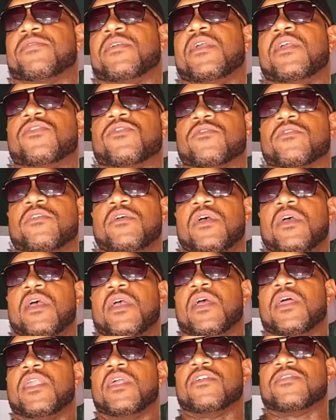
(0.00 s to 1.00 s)
either,
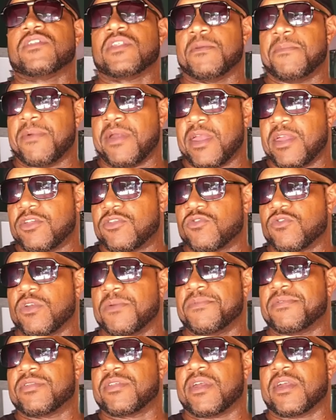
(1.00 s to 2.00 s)
at least in the mainstream
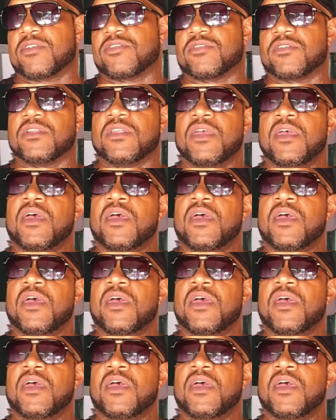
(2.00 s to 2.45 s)
section.